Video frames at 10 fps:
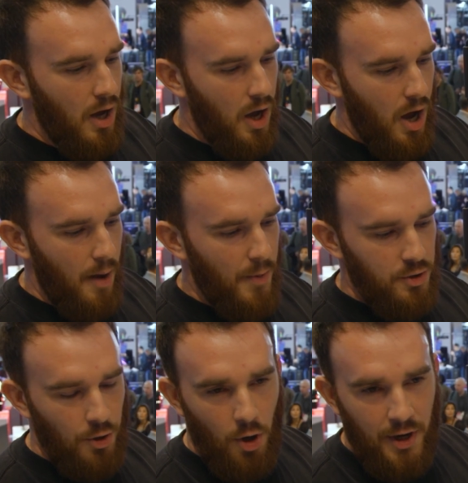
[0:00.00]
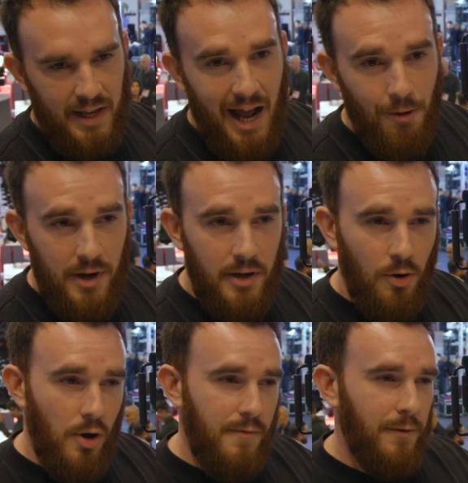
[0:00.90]
and you're not on a gallery,
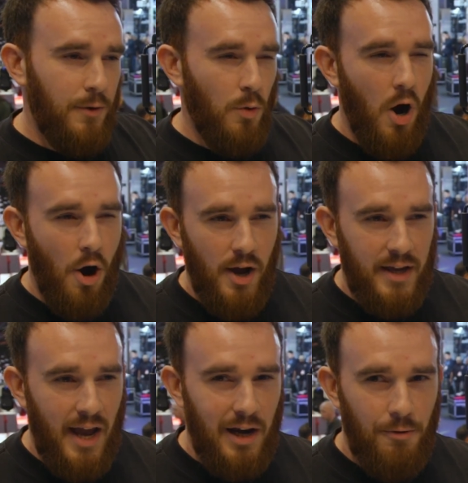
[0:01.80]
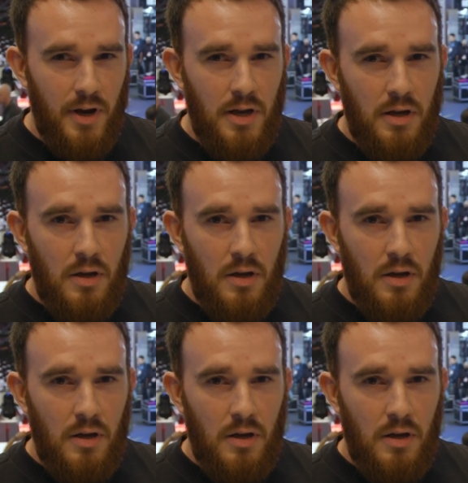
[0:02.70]
or even if you are at a gallery,